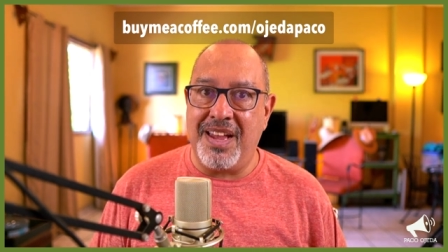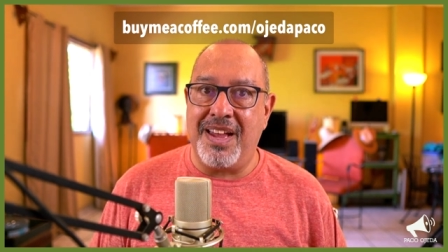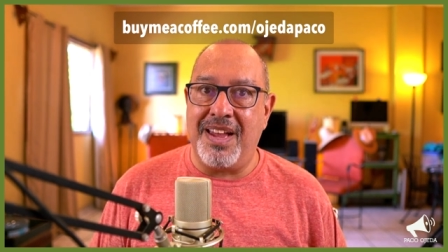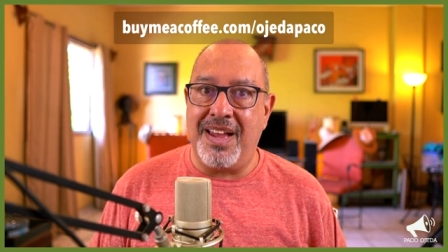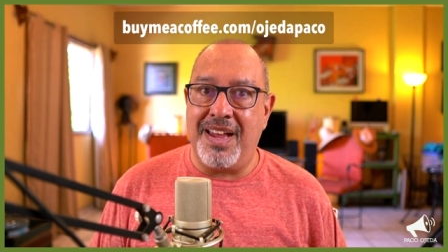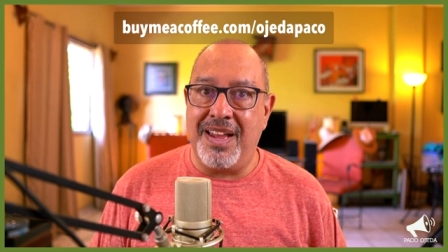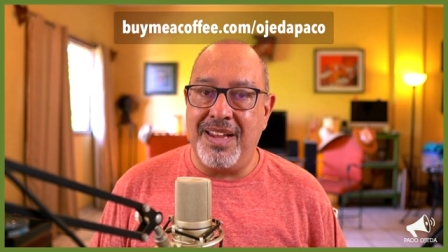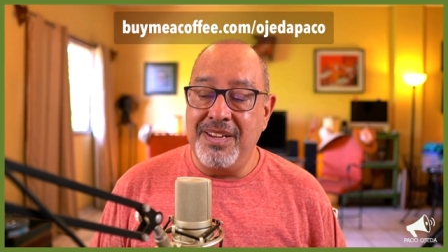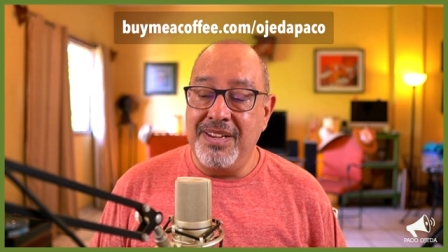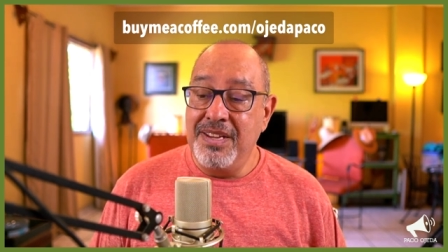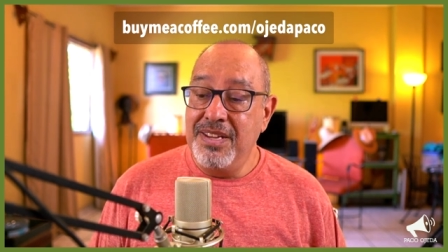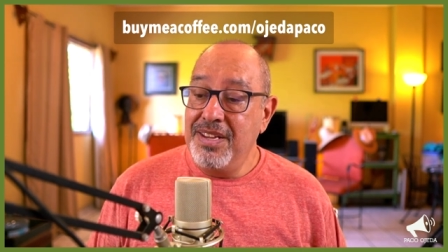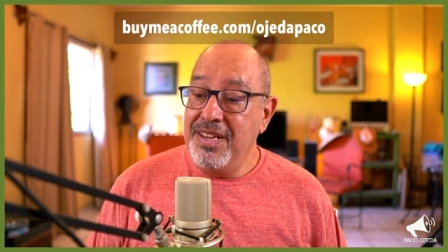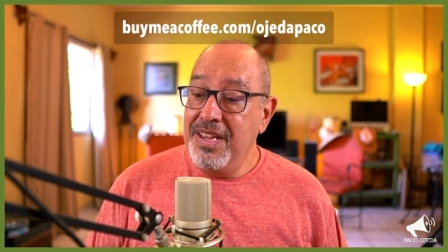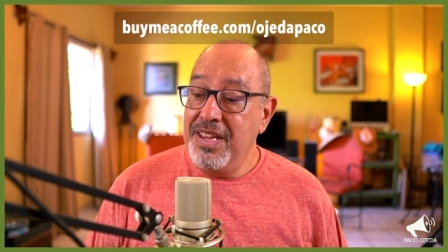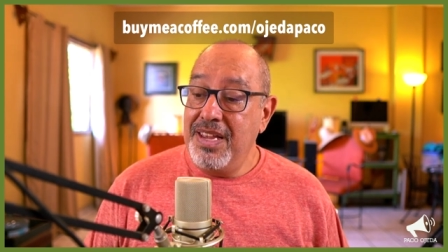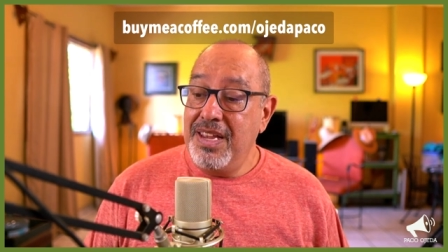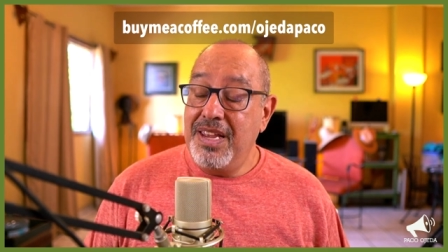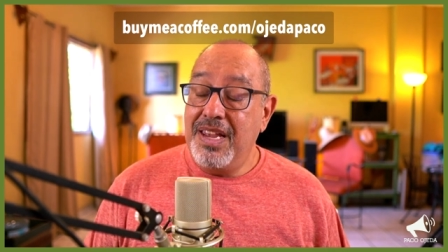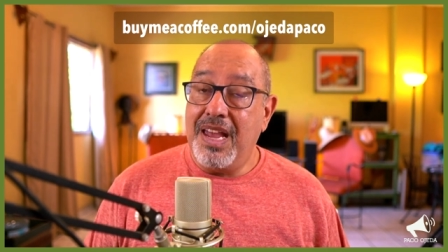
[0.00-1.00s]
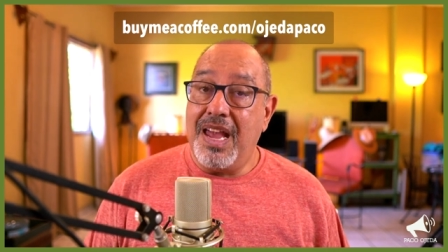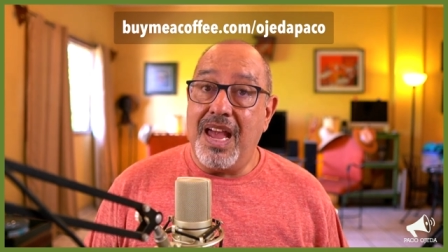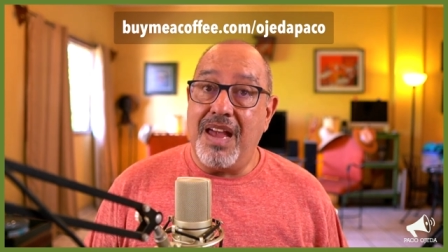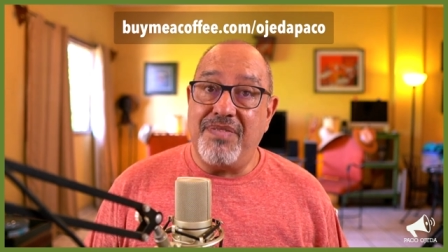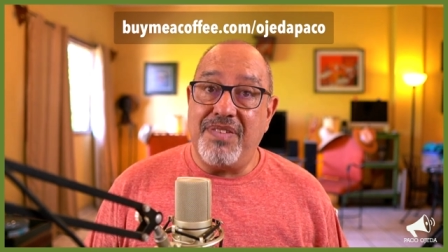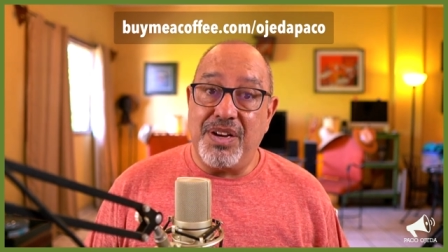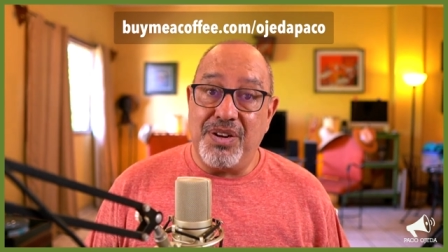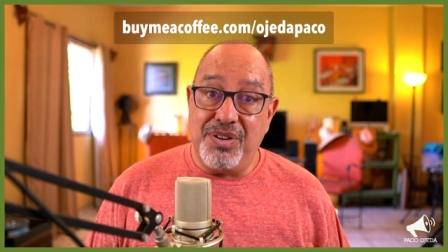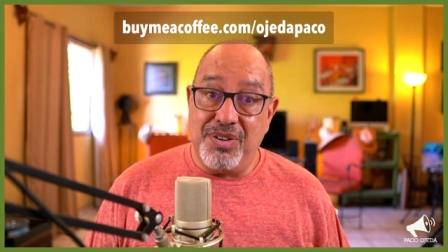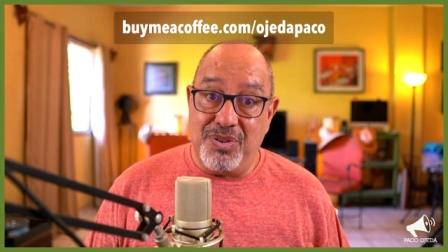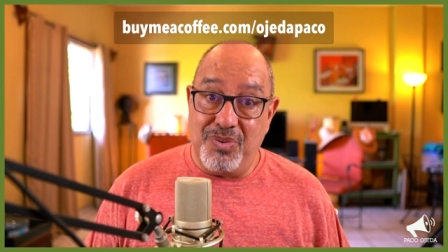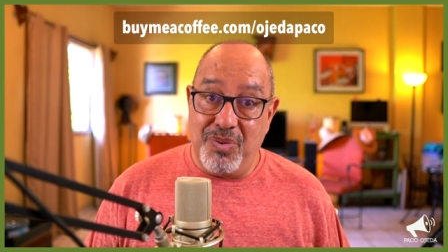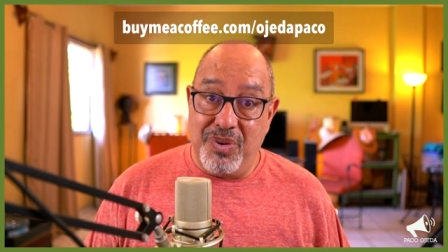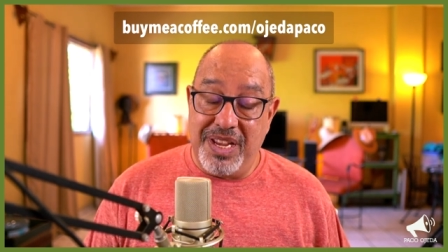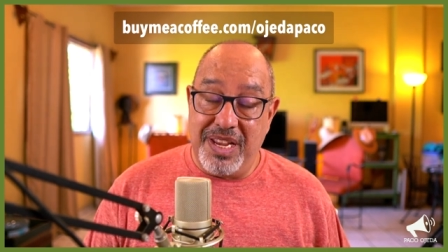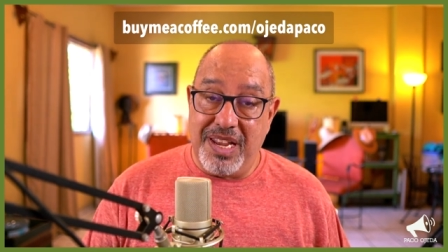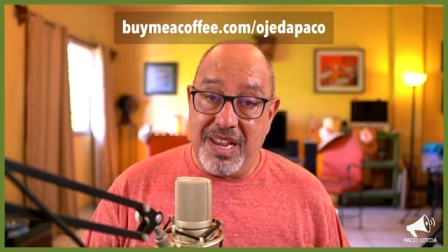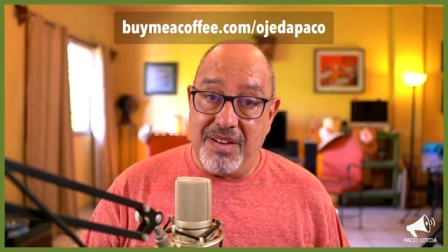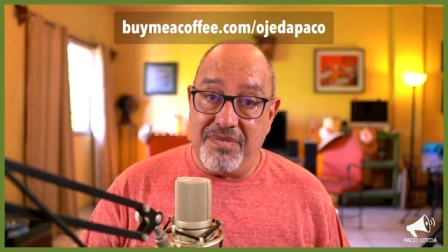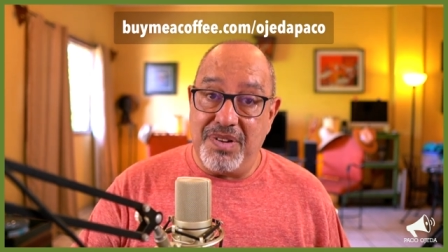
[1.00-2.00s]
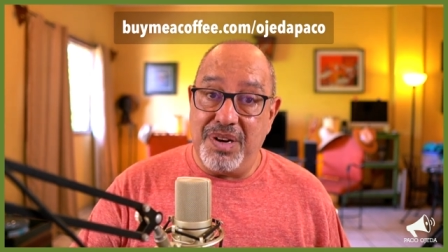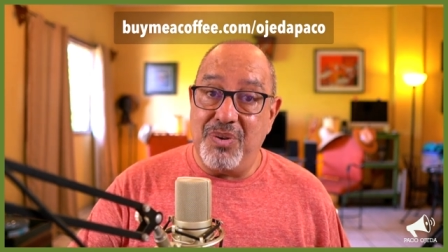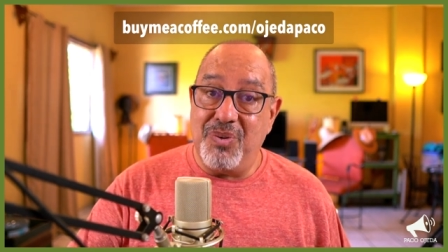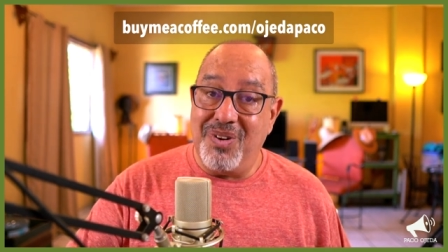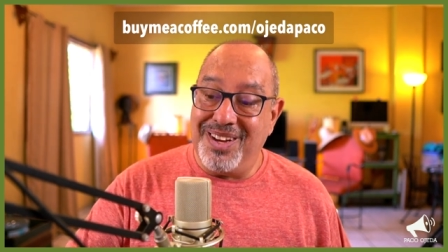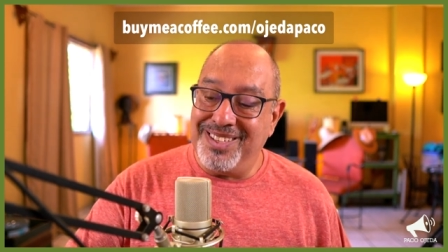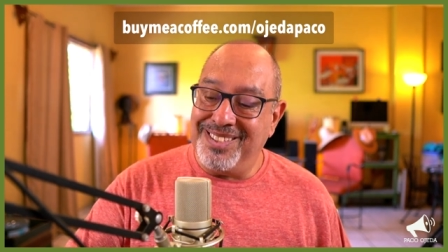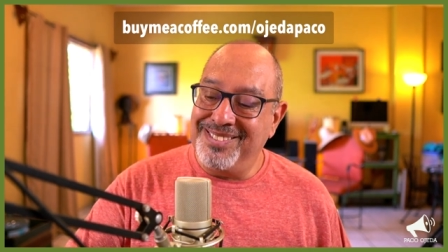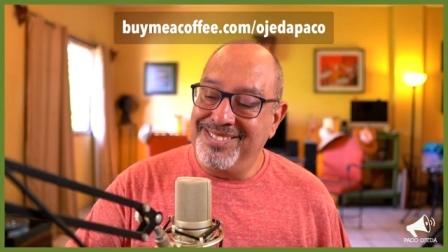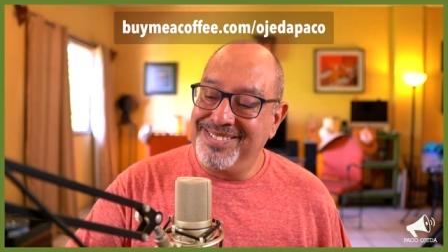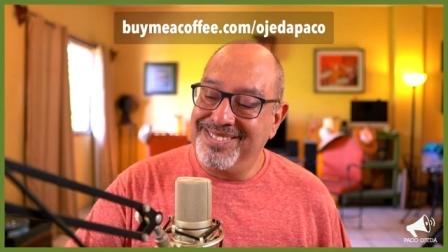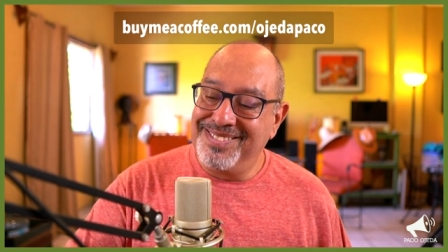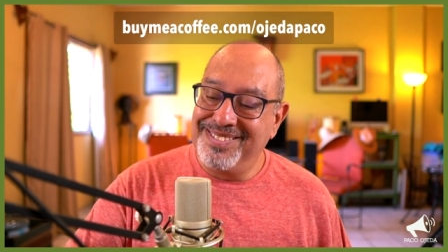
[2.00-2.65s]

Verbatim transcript: Have a good week, everyone.